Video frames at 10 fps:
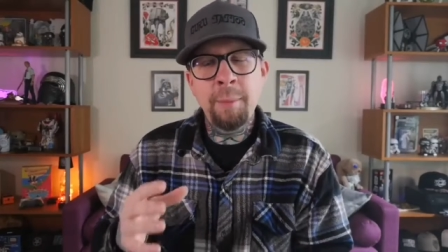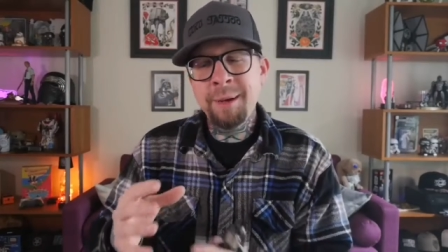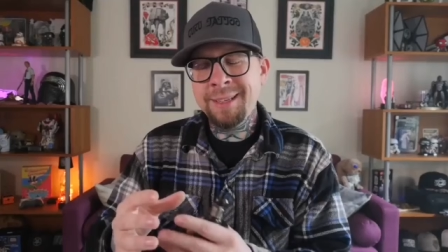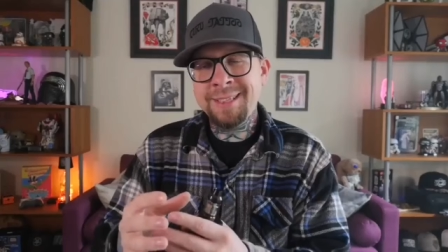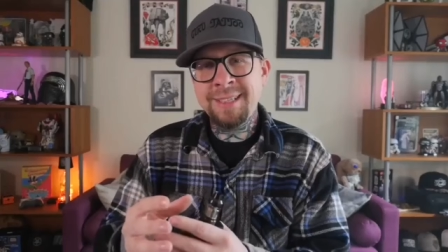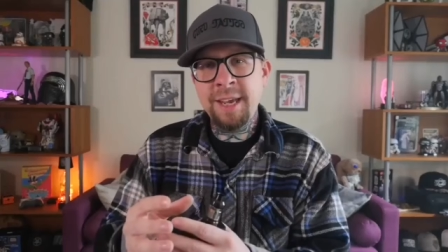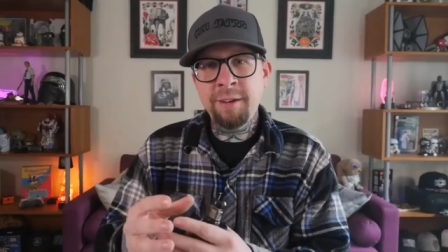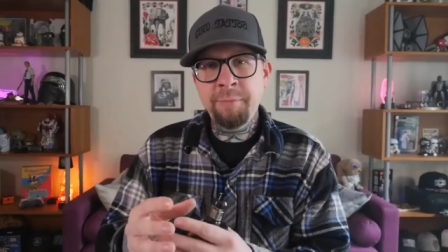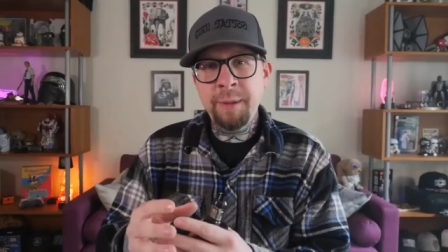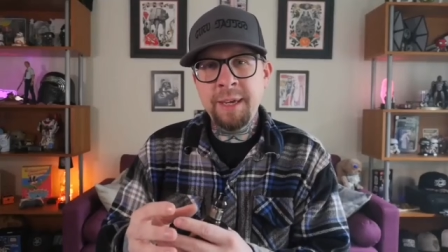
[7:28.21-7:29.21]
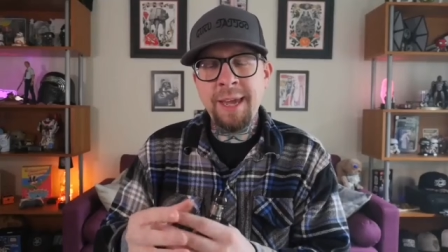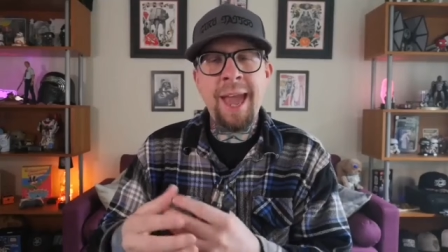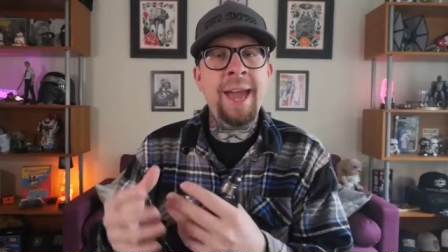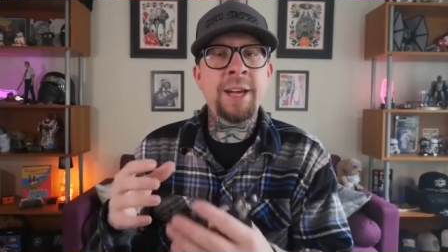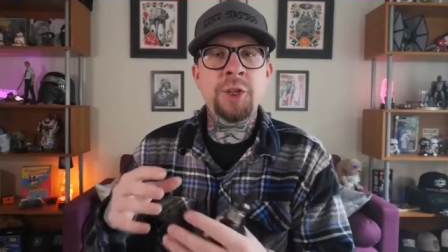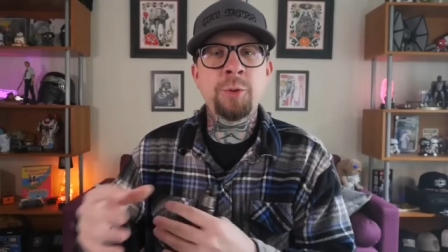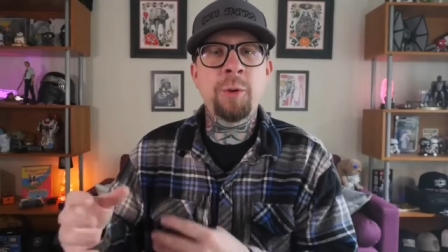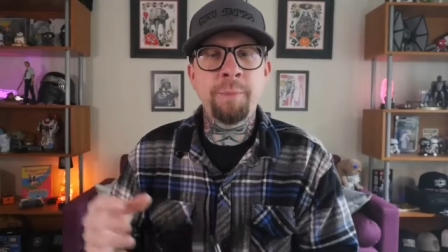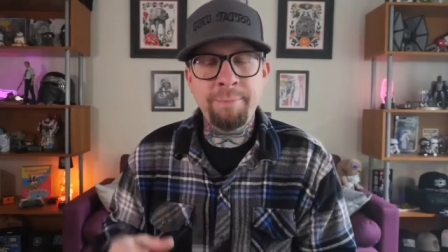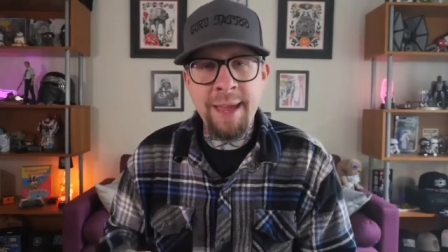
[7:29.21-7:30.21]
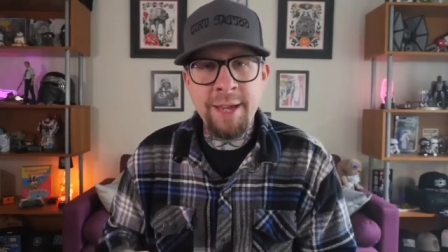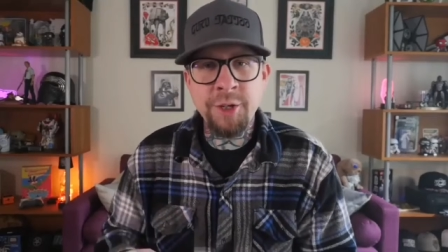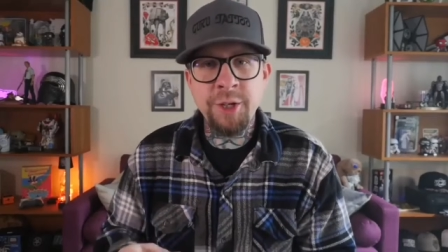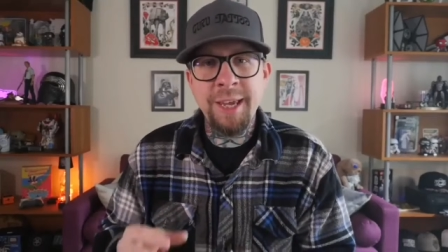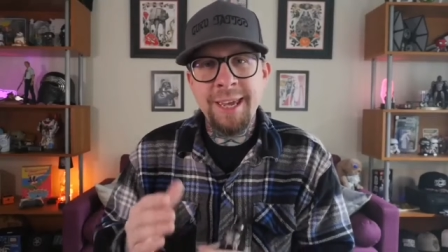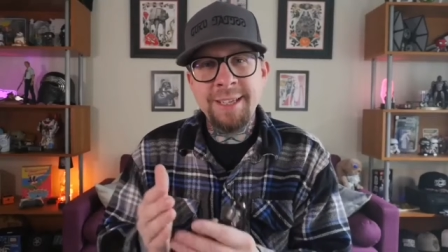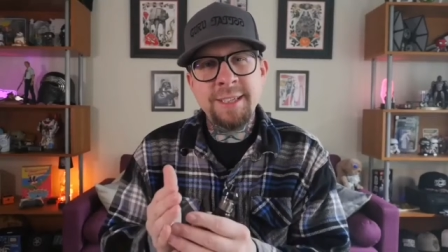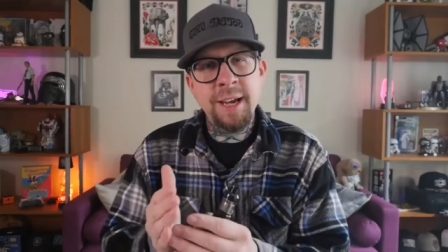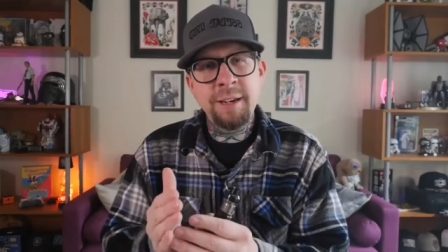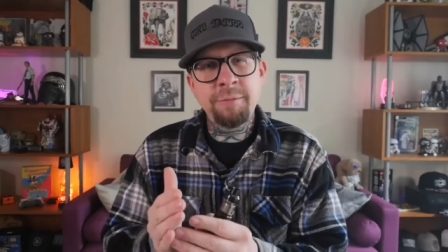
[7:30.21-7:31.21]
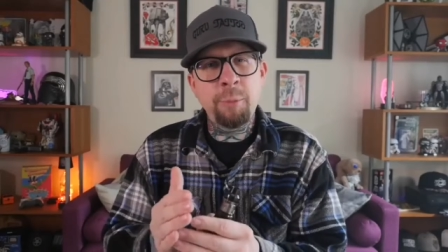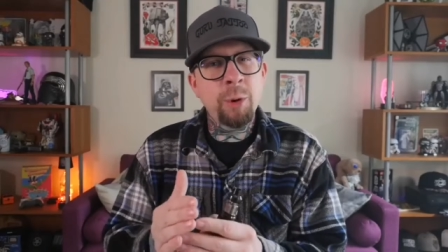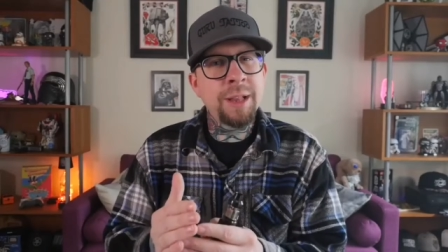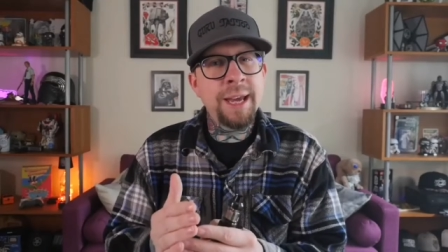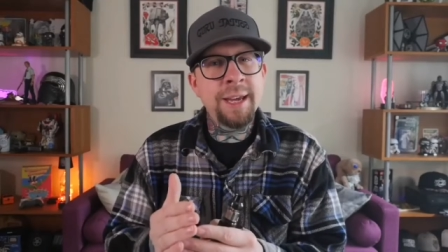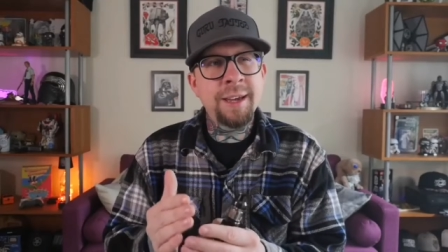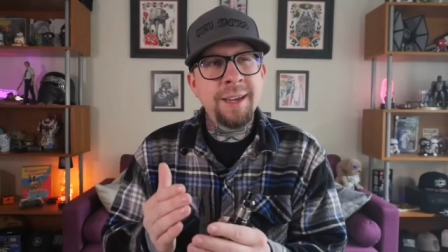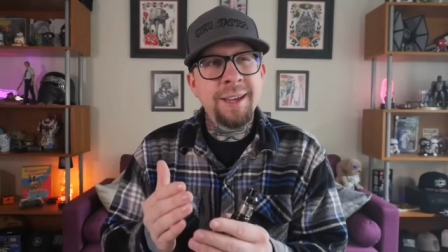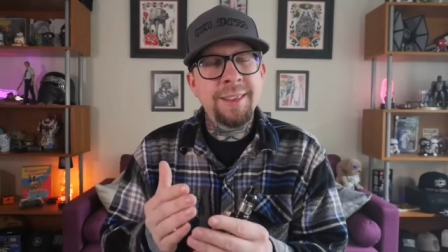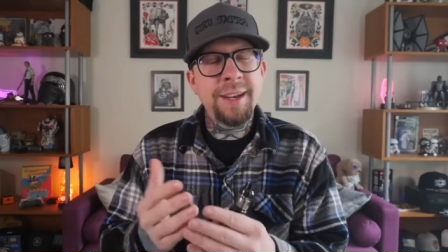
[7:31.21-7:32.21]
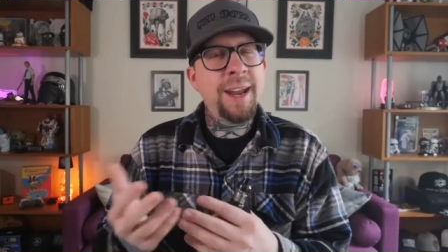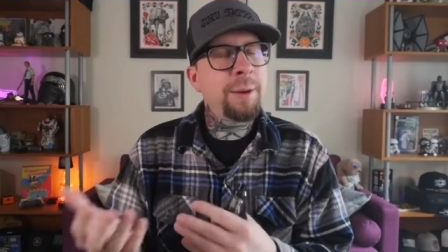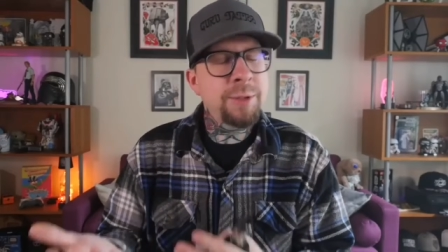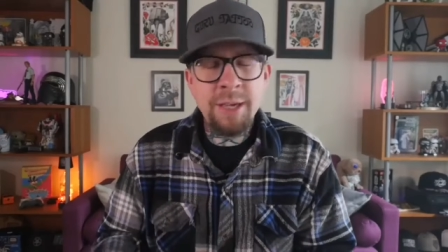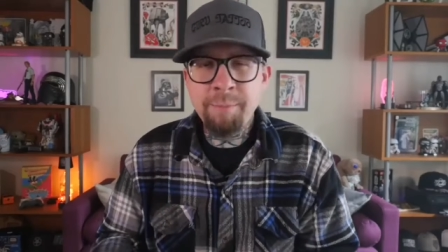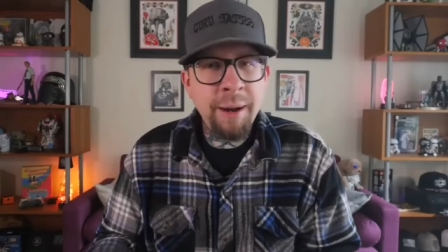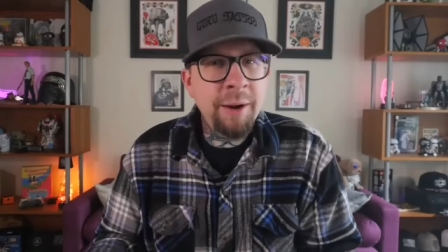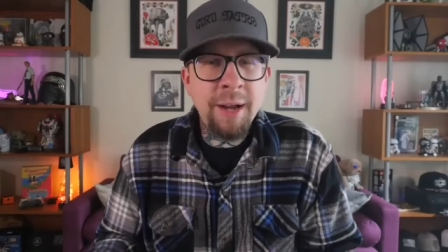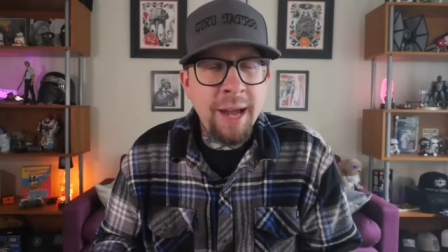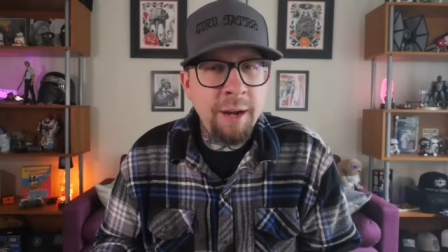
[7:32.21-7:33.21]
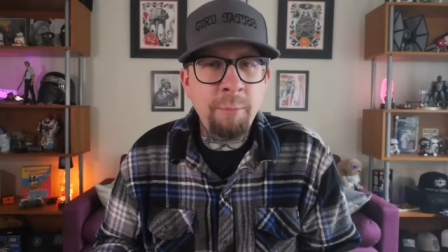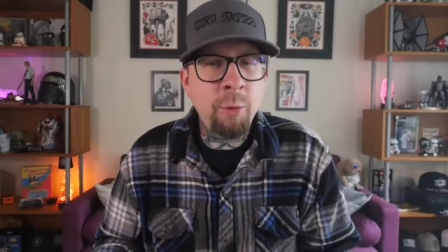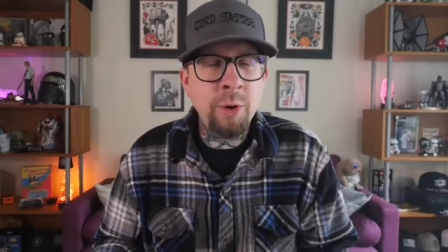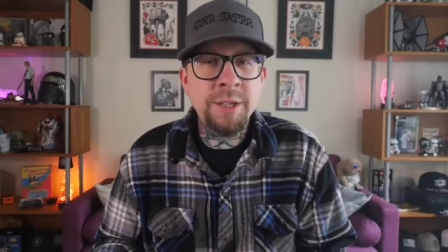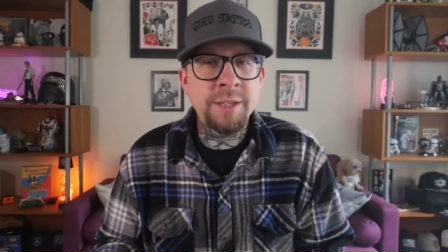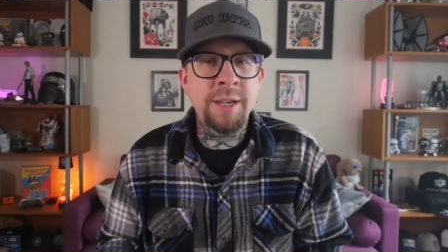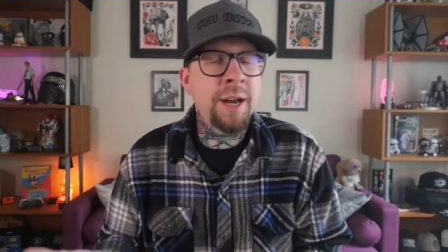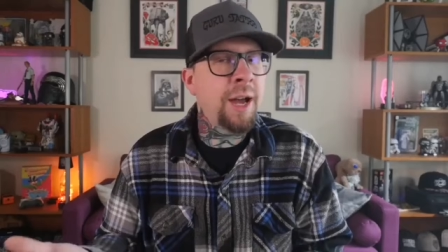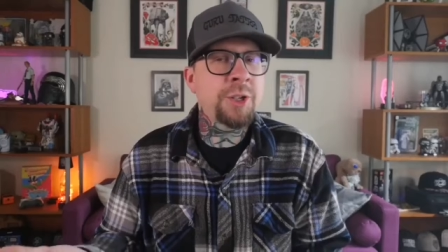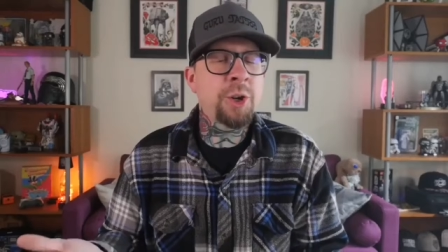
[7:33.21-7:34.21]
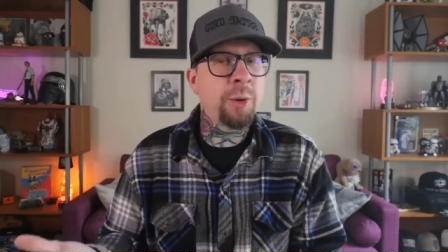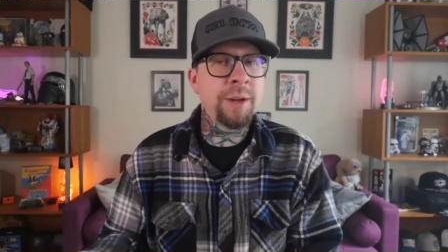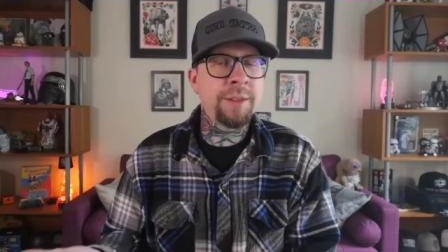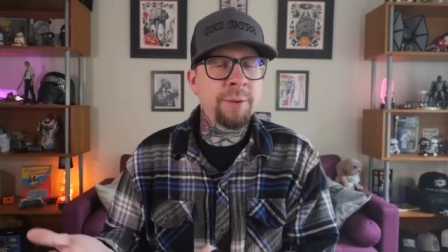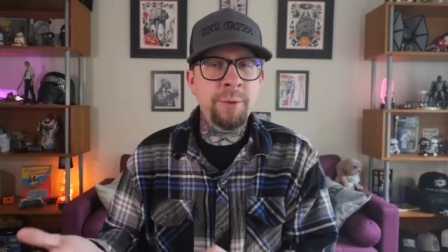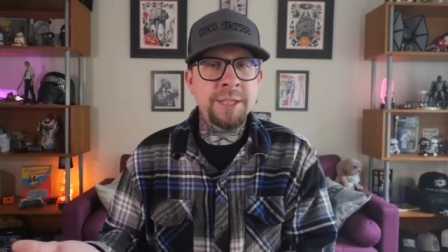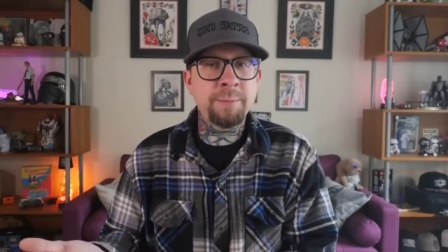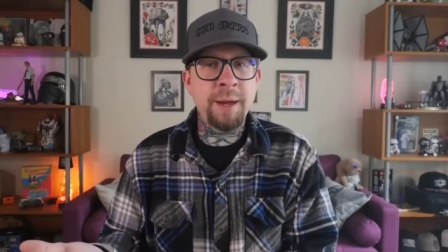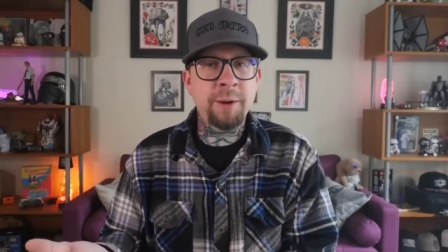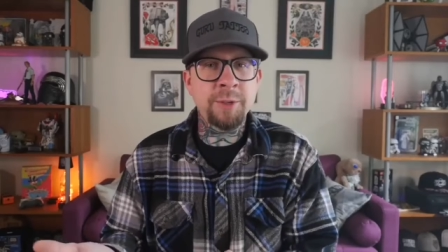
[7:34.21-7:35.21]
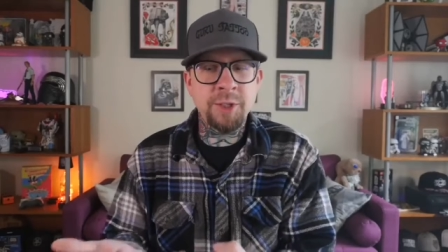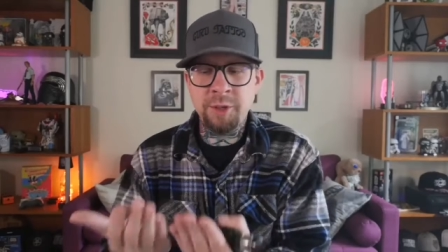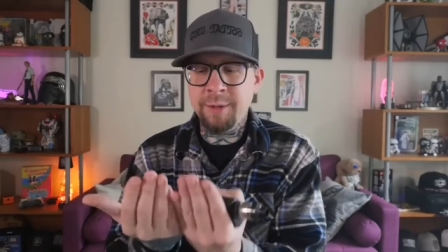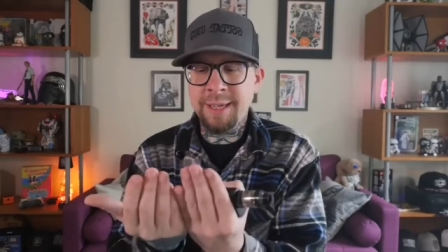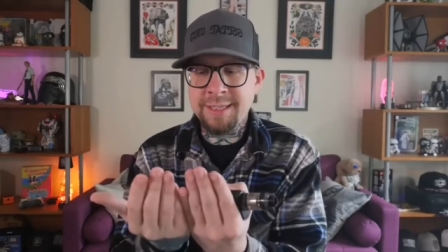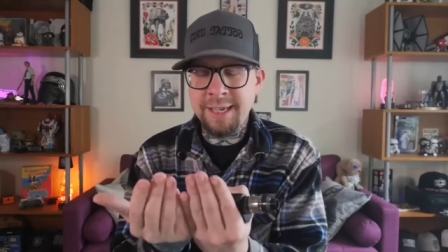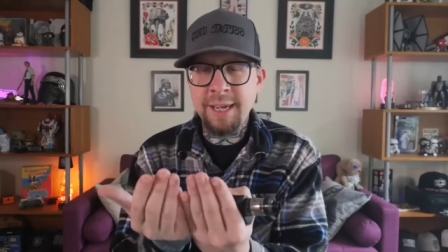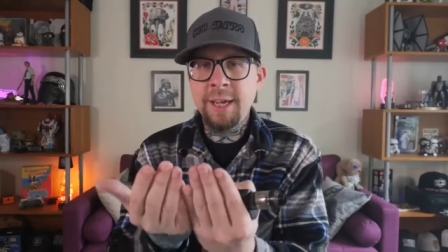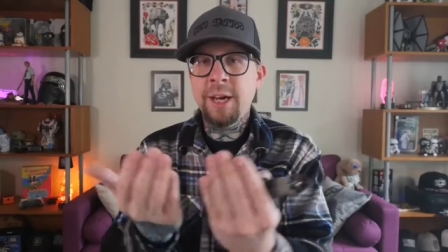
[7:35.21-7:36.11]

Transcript: but instead of being actual mesh, it's kind of more like the, I would compare it kind of more to the notch coil that Wismec was doing. It's like